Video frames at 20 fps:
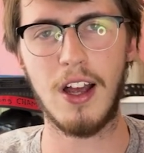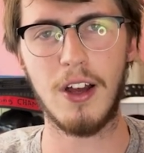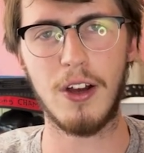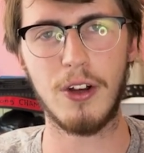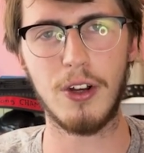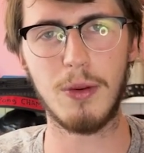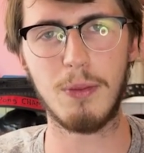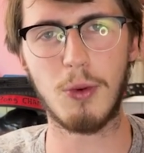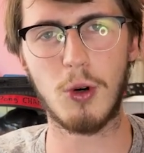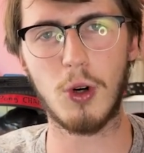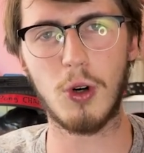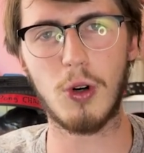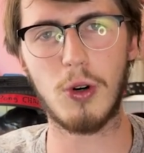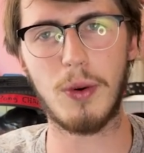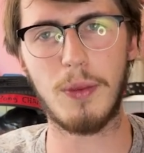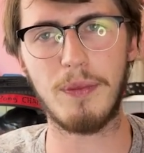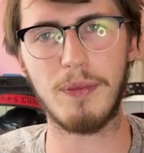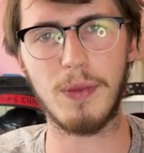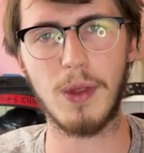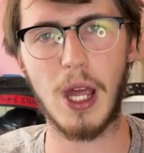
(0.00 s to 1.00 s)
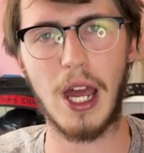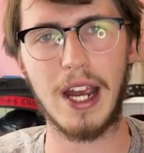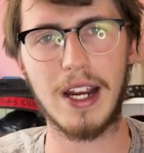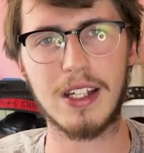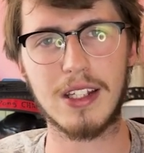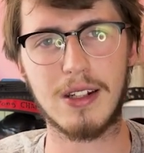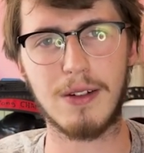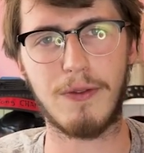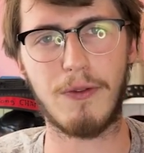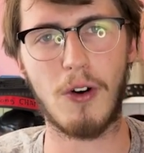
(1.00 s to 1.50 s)
who more
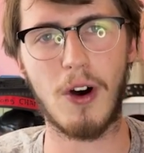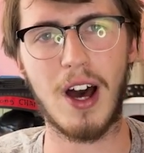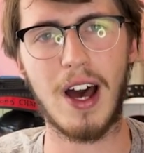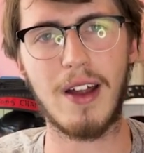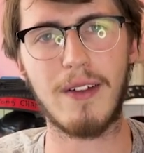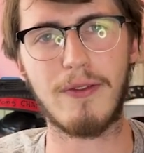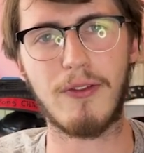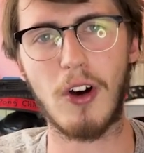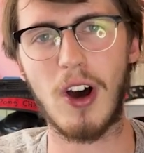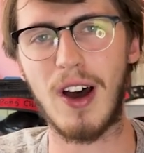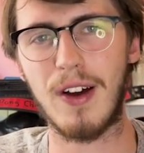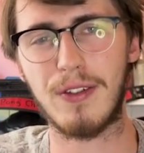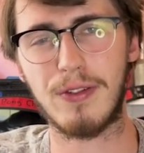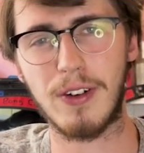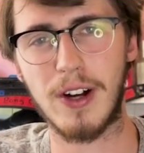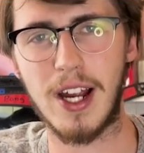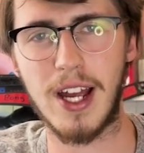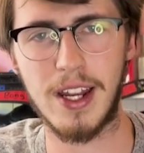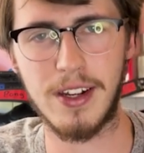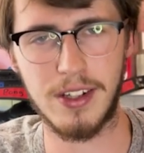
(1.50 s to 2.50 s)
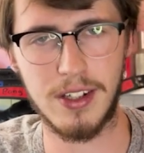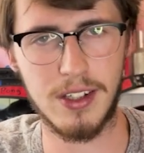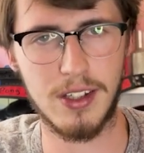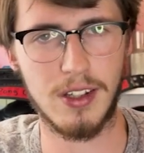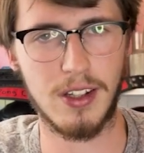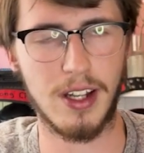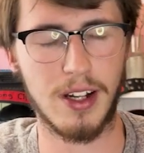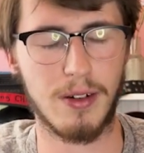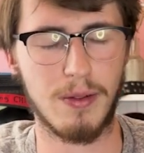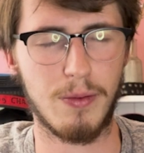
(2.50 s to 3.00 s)
likes to fight 5-rounders.
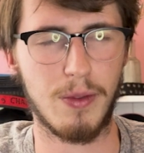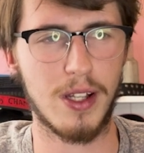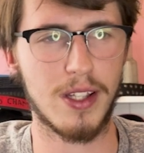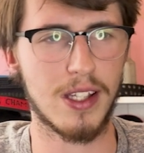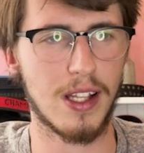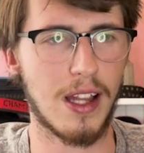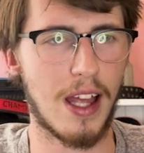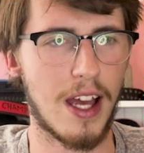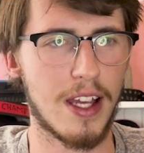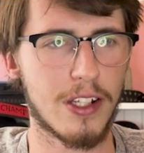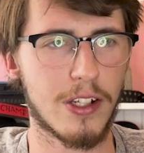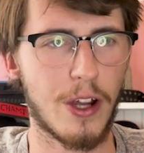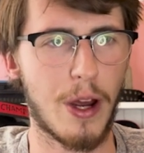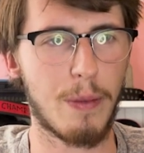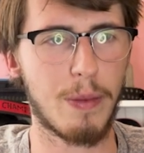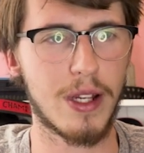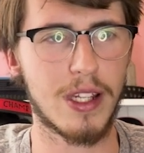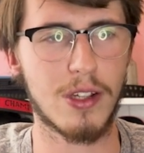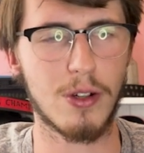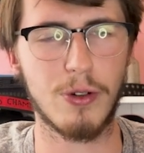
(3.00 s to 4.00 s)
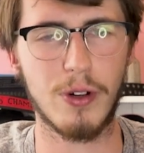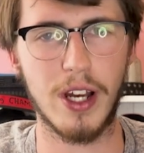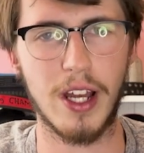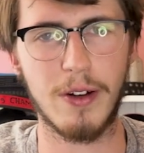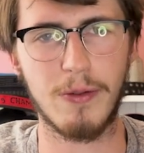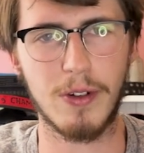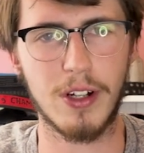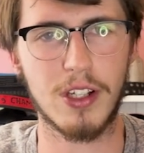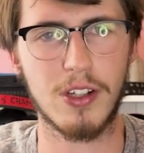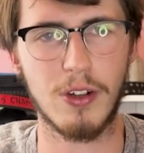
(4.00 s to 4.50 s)
Like, when's the last time we saw
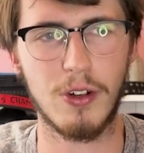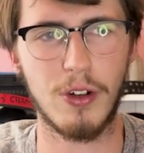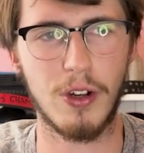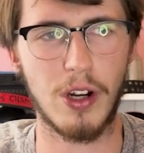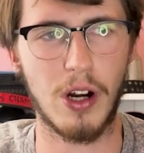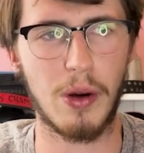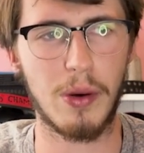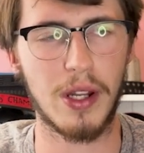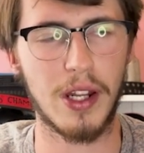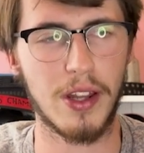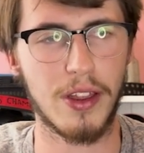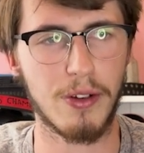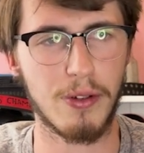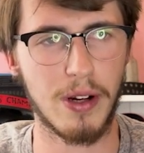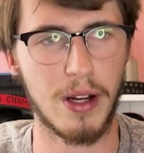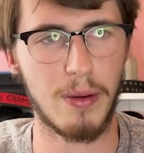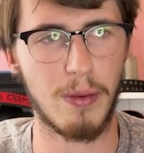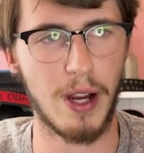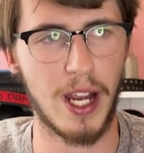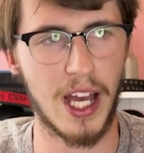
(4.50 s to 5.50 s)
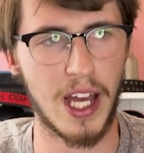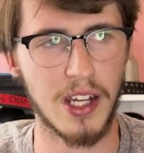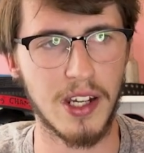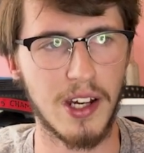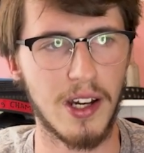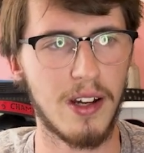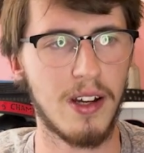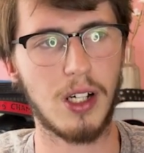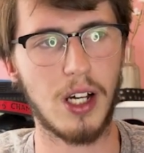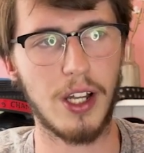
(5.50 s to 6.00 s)
Henry Cejudo in a
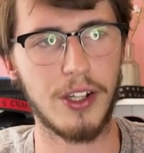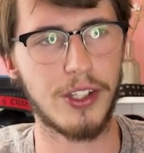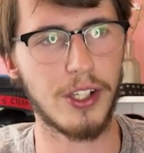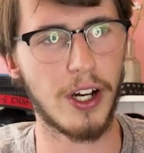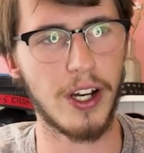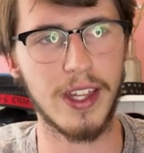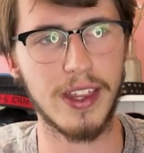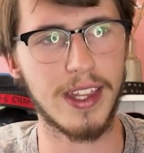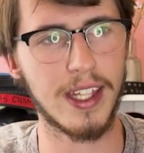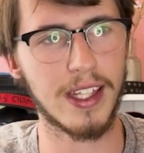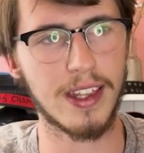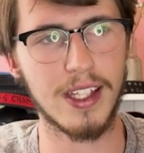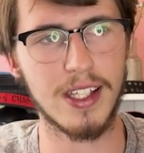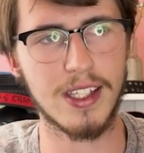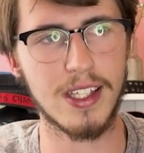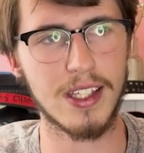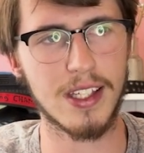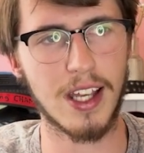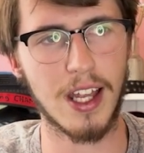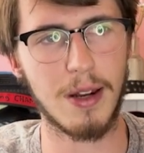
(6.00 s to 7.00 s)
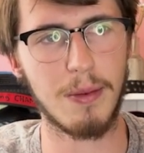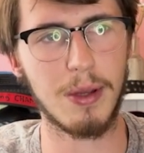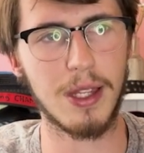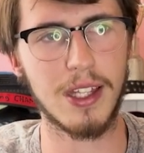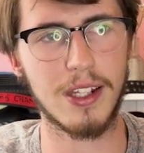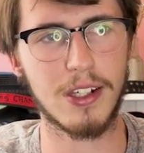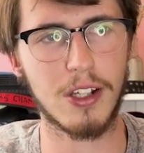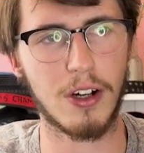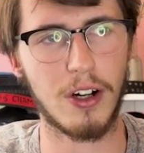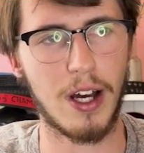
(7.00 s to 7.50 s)
3-rounder? I don't think this is going to be
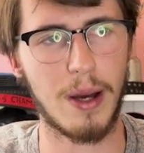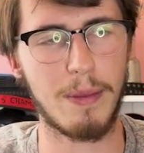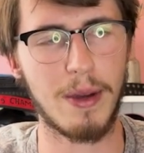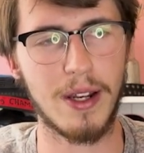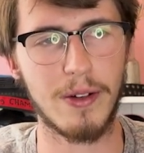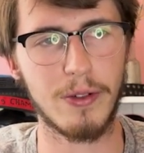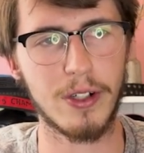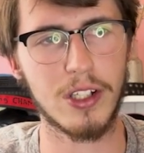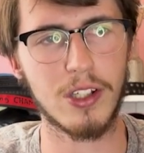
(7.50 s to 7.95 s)
the time Henry